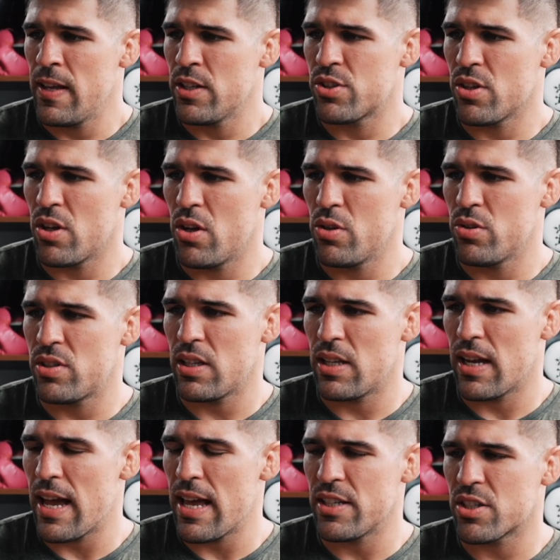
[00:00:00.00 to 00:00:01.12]
So you see the
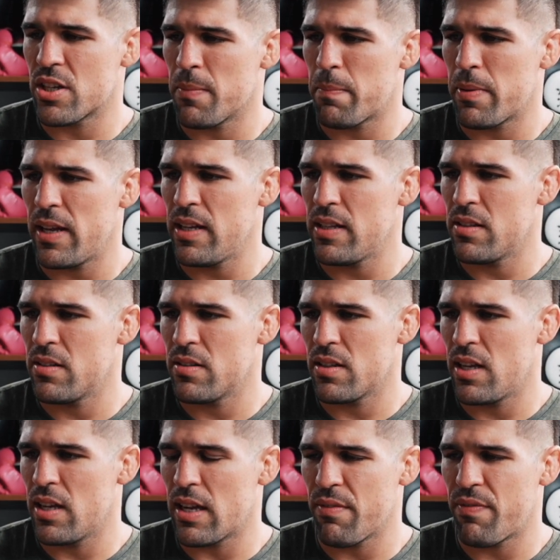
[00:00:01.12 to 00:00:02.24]
guy is complete.
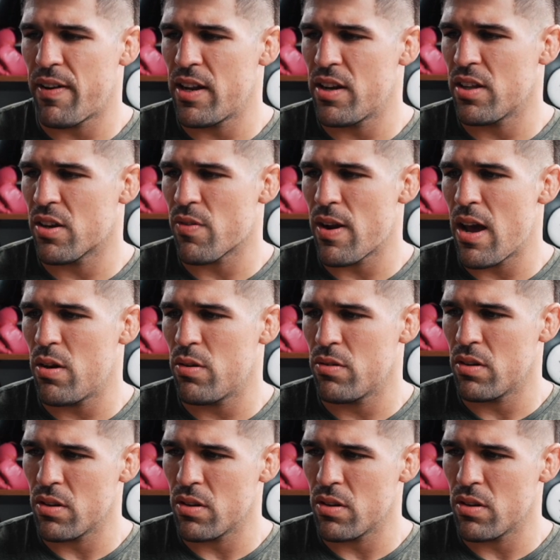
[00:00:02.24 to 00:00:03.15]
He can fight on the ground,